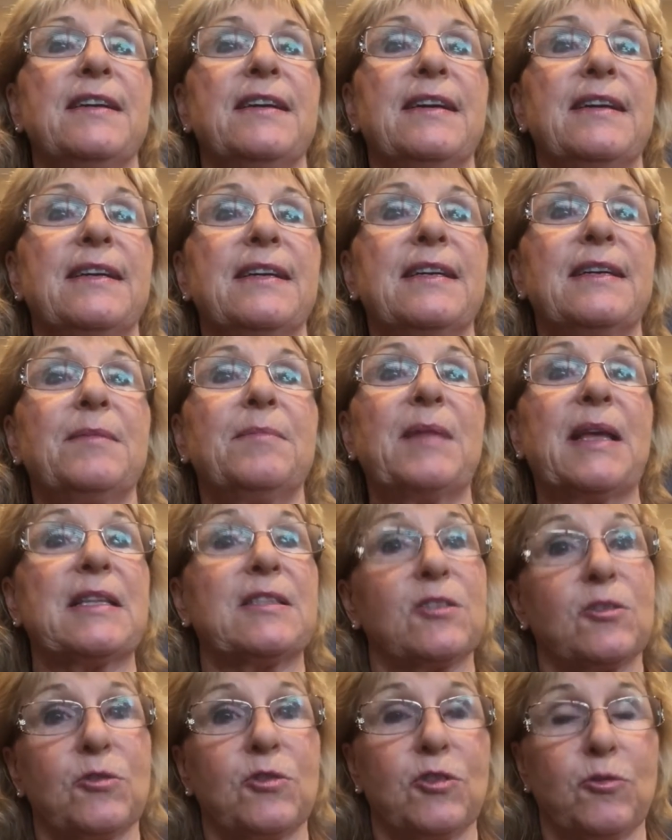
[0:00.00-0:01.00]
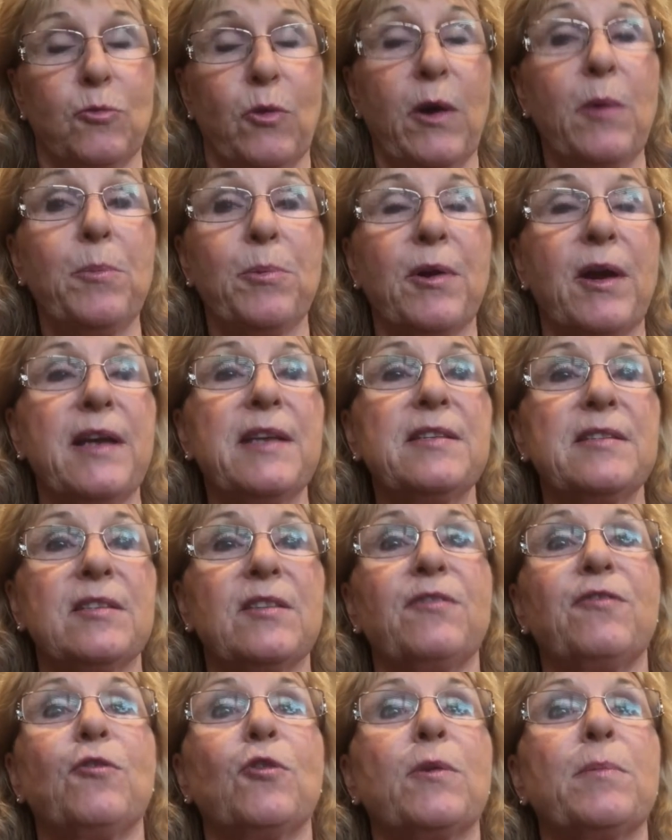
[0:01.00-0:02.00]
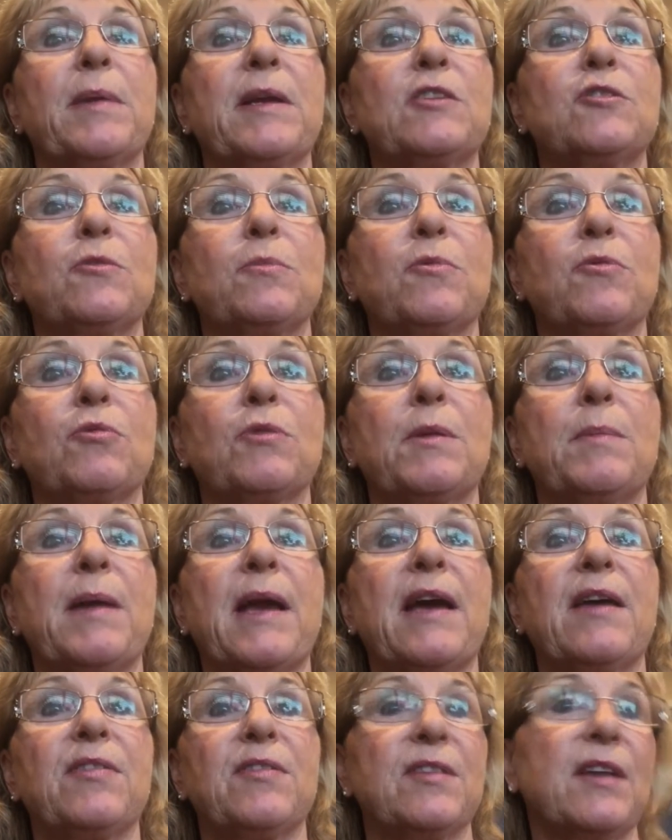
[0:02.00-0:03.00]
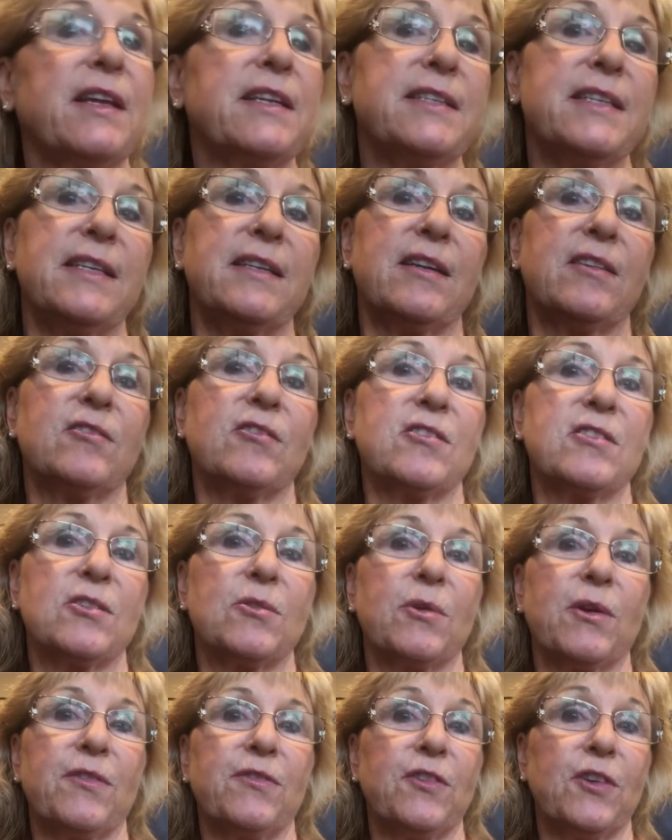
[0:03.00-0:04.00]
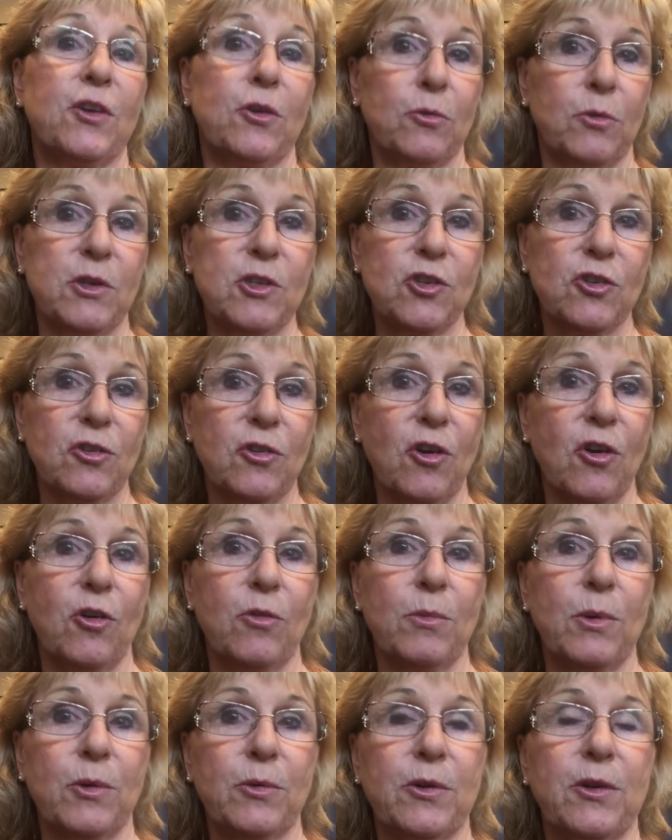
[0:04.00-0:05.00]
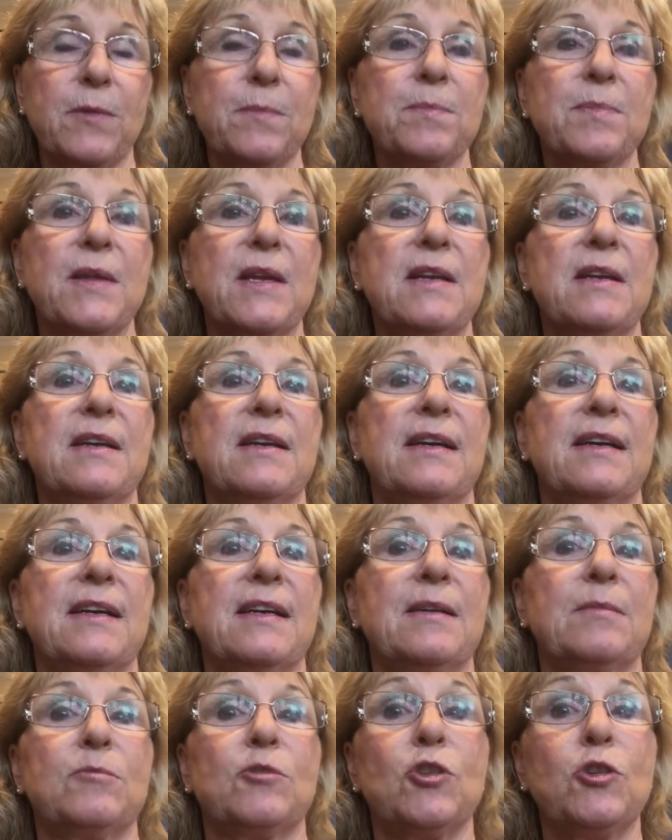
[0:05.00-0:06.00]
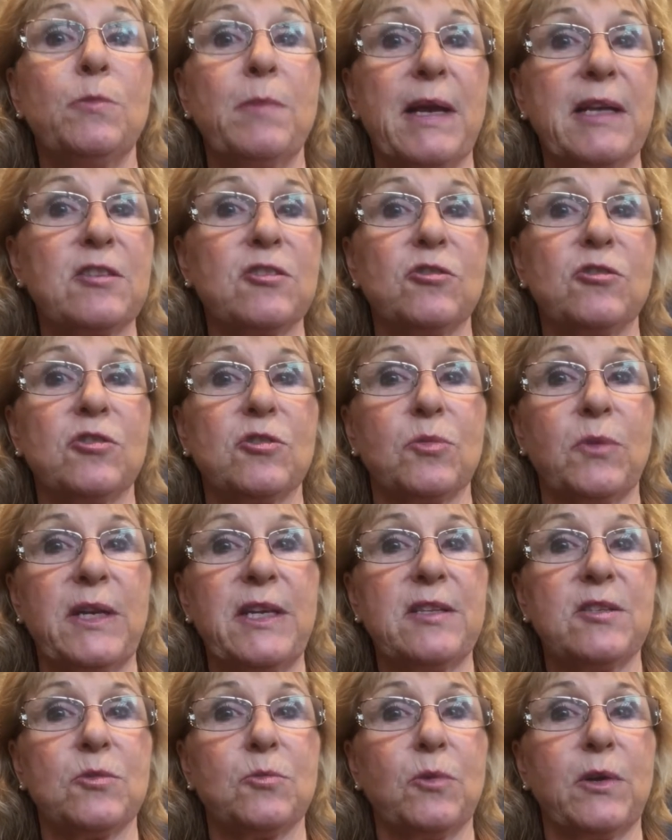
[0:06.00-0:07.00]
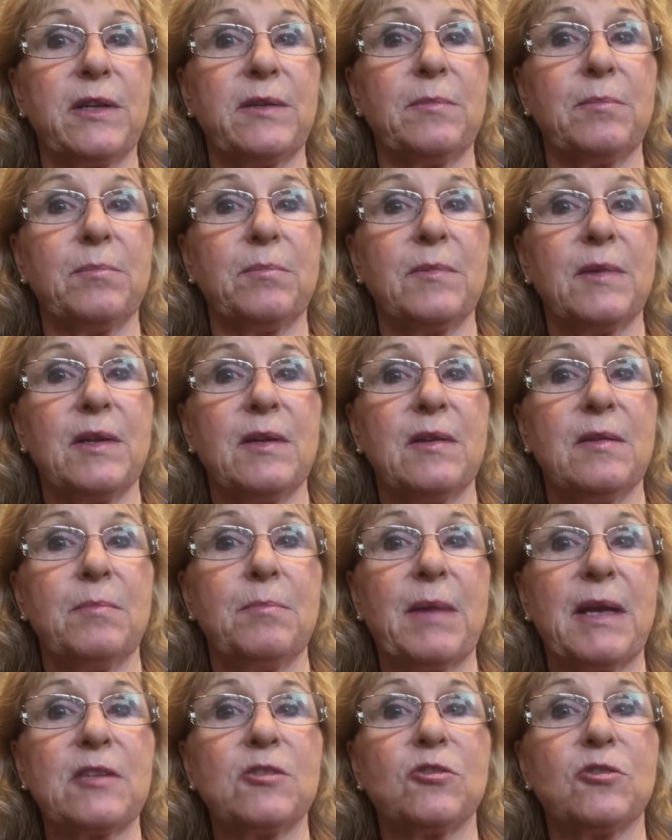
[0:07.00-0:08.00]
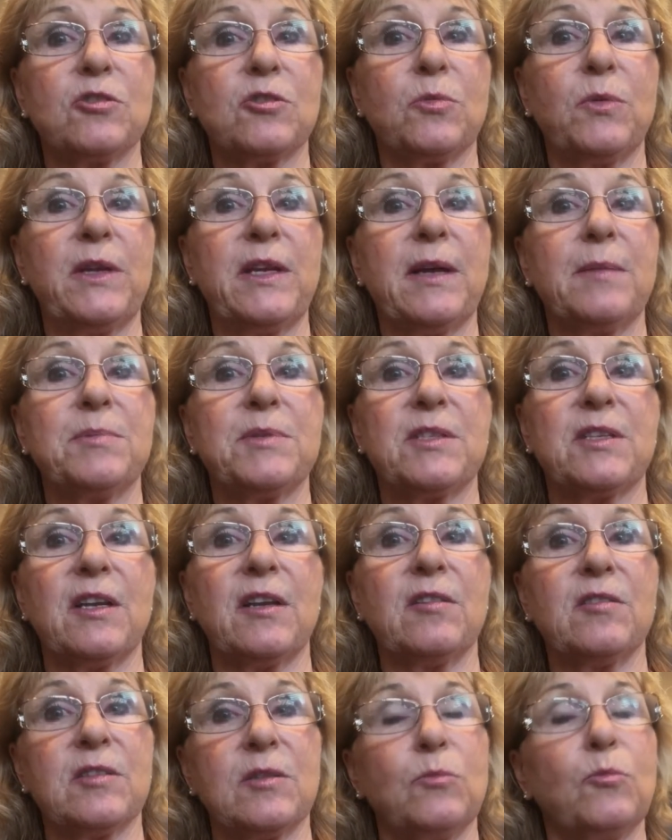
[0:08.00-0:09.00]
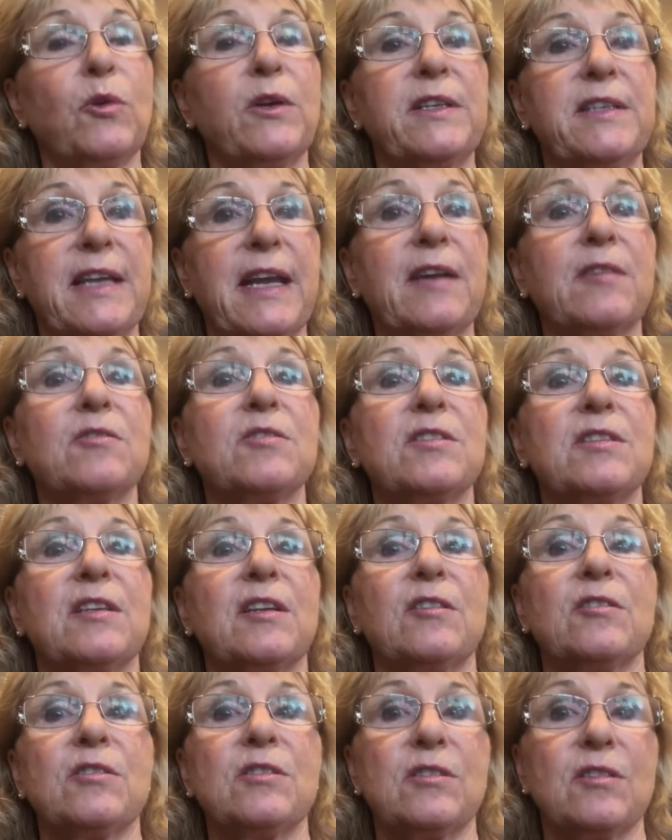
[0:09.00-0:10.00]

That's well priced, 4-bedroom, 3-bath, 1,900 square foot original homeowner. Two master suites, one master suite upstairs and one downstairs.